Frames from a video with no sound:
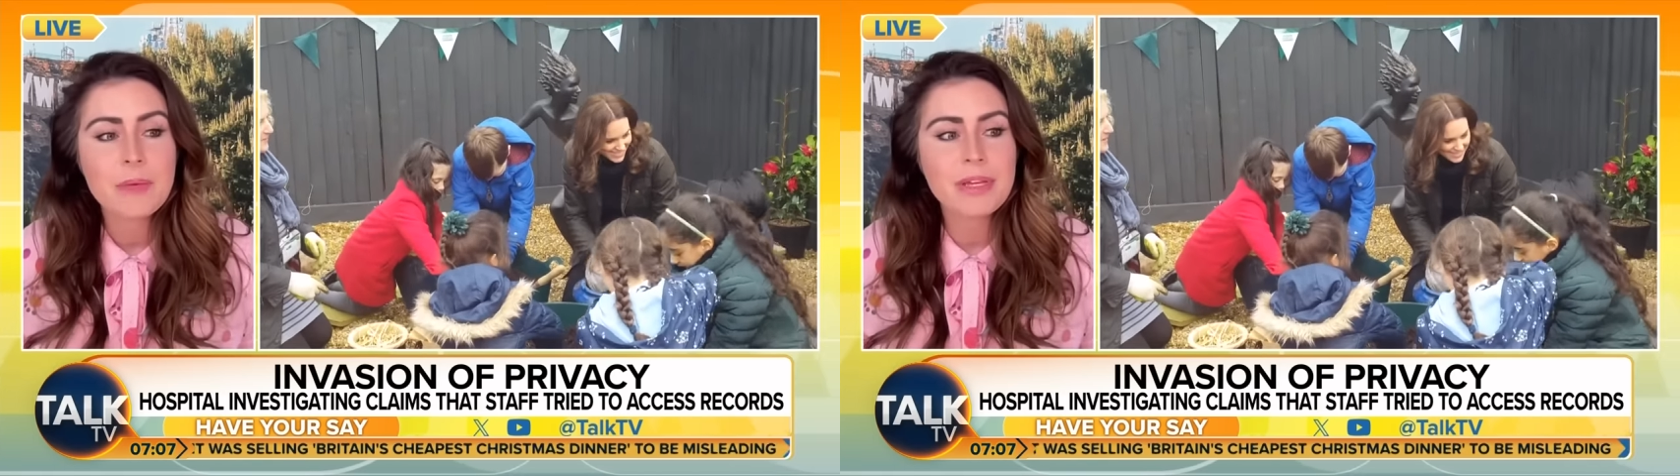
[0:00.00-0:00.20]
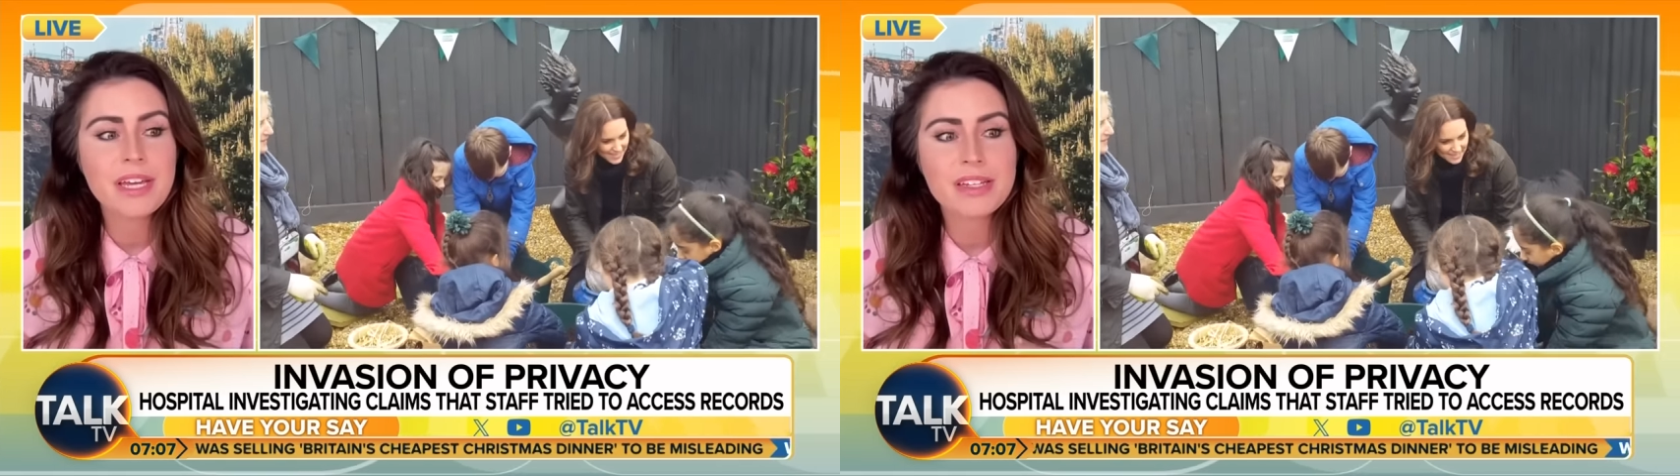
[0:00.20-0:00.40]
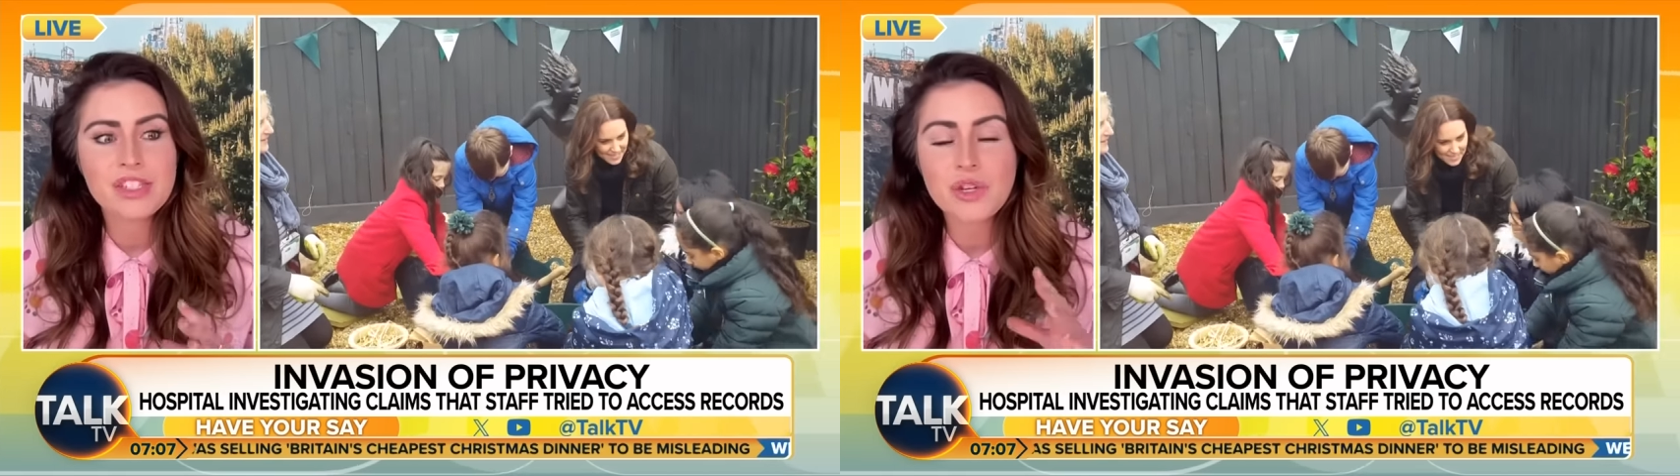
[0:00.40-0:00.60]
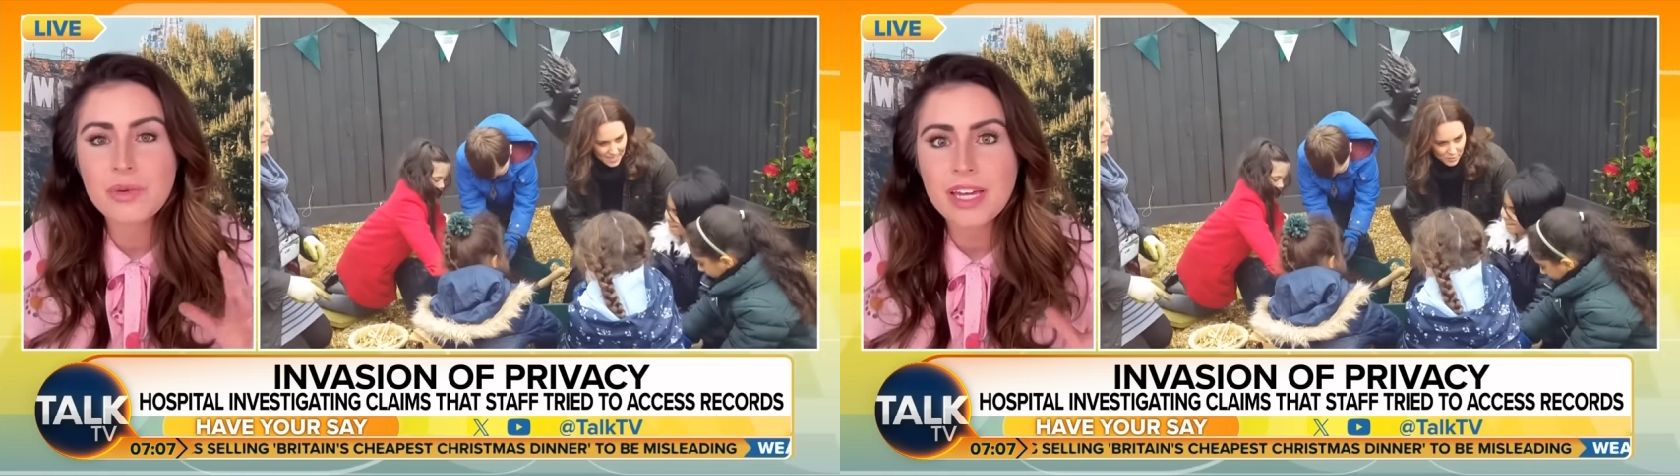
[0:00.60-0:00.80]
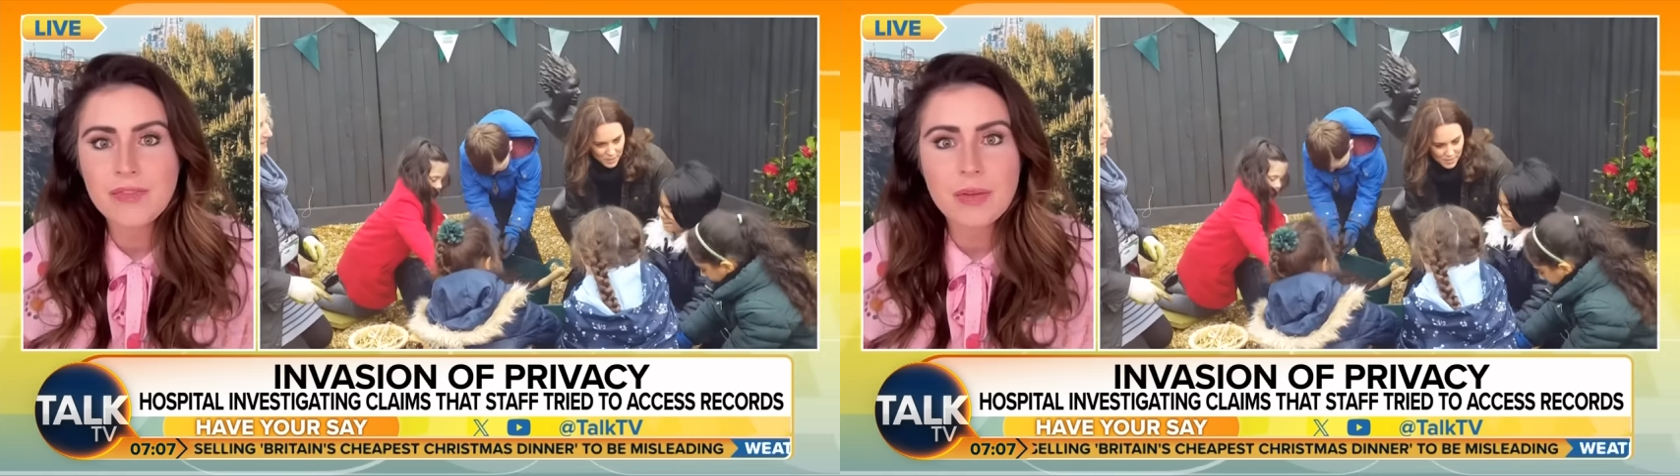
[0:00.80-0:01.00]
because you
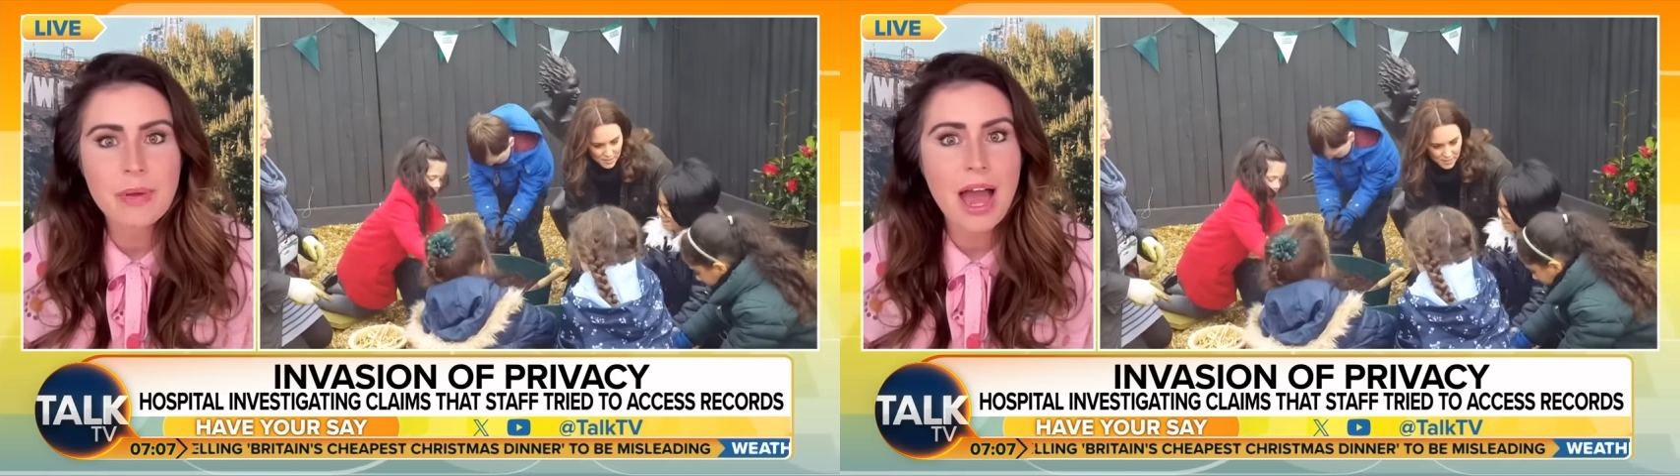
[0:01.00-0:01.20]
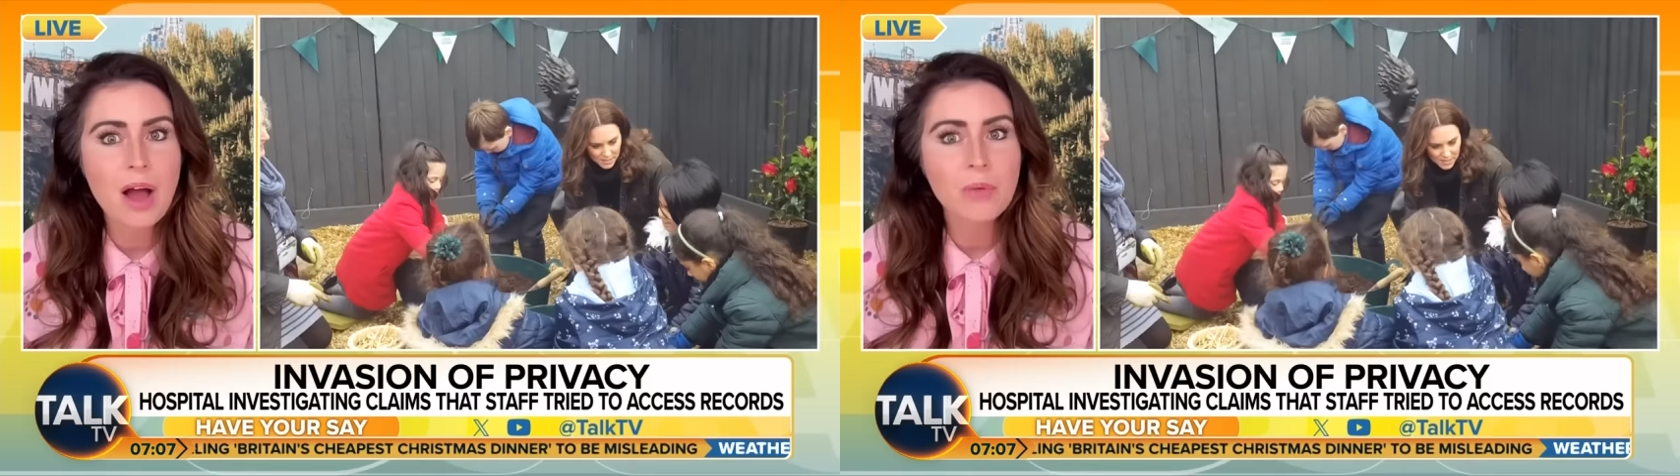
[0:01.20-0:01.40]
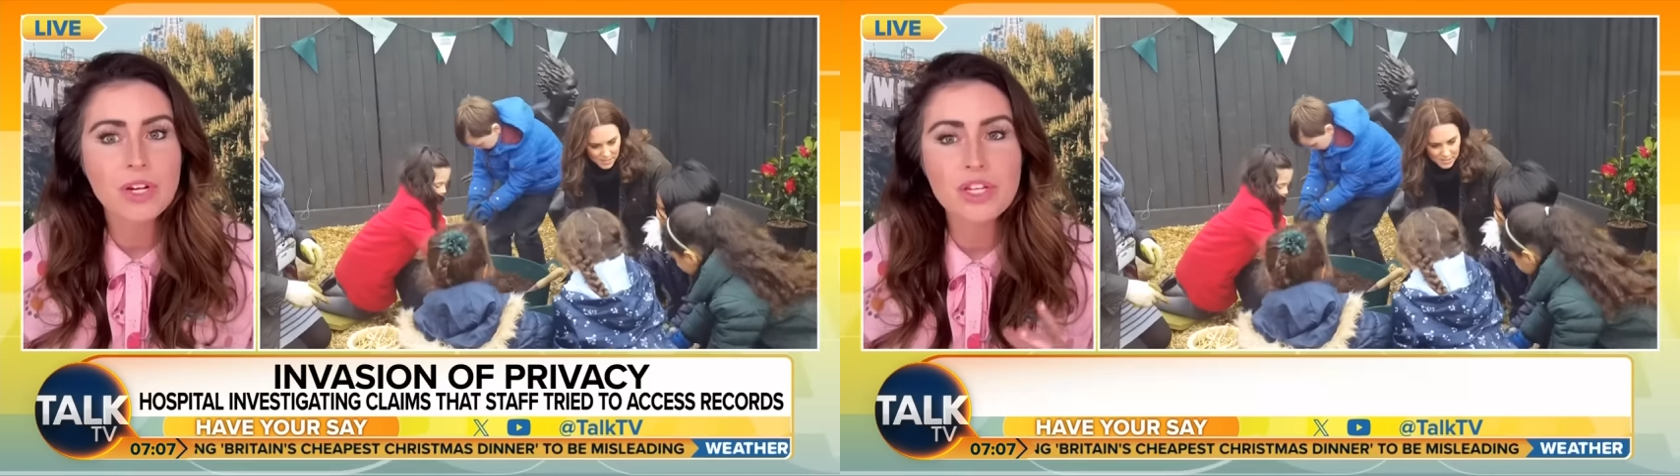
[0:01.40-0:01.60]
give it power.